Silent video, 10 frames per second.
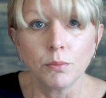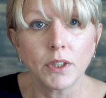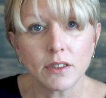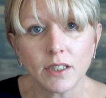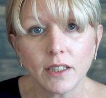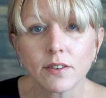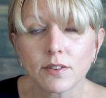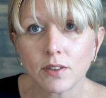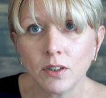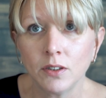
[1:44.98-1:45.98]
but it
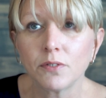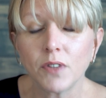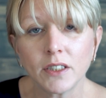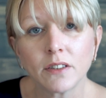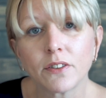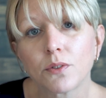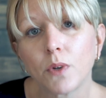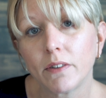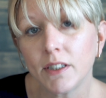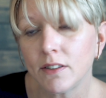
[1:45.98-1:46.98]
takes, finding the
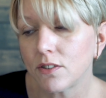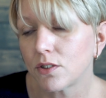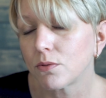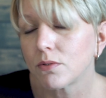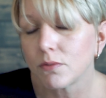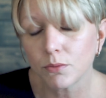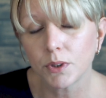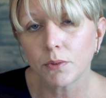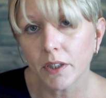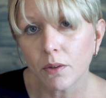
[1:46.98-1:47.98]
square inch
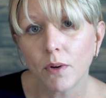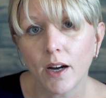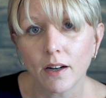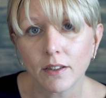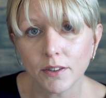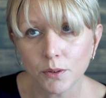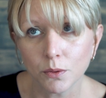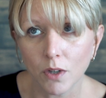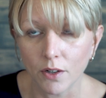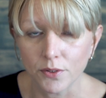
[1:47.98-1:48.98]
would require
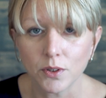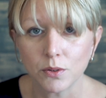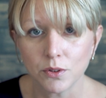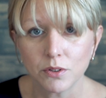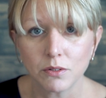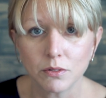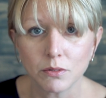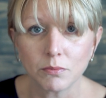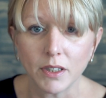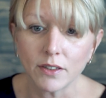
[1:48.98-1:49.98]
you also
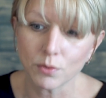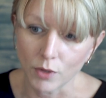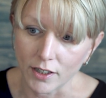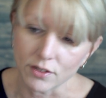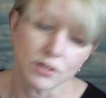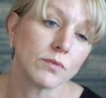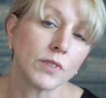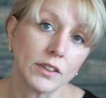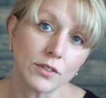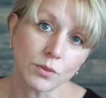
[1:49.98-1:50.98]
to make a swatch and
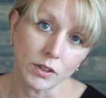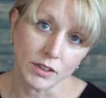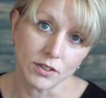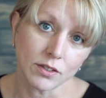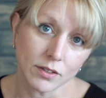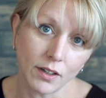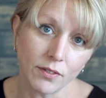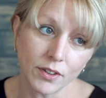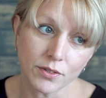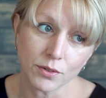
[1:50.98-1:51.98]
find the square inch
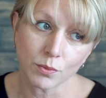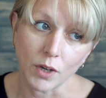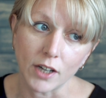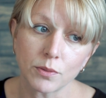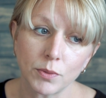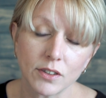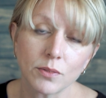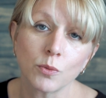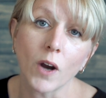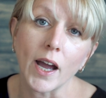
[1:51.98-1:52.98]
of the swatch, but
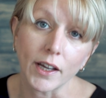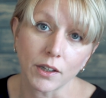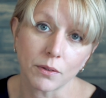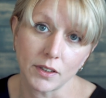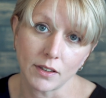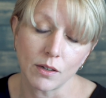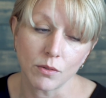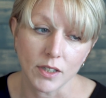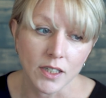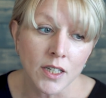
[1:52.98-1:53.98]
it's more accurate that
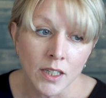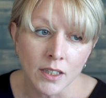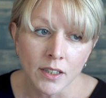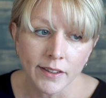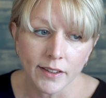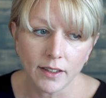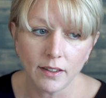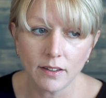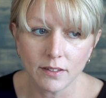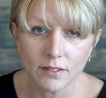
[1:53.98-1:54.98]
way.
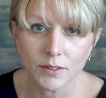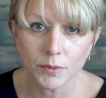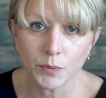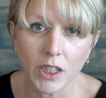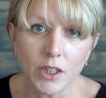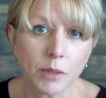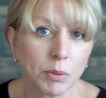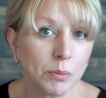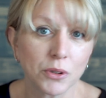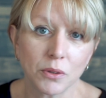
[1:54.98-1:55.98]
And a lot of
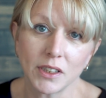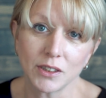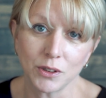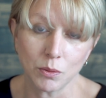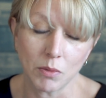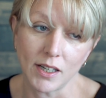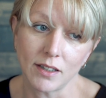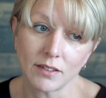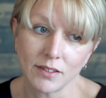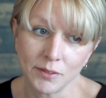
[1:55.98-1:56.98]
people don't like to do
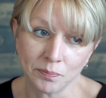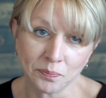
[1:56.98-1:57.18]
math,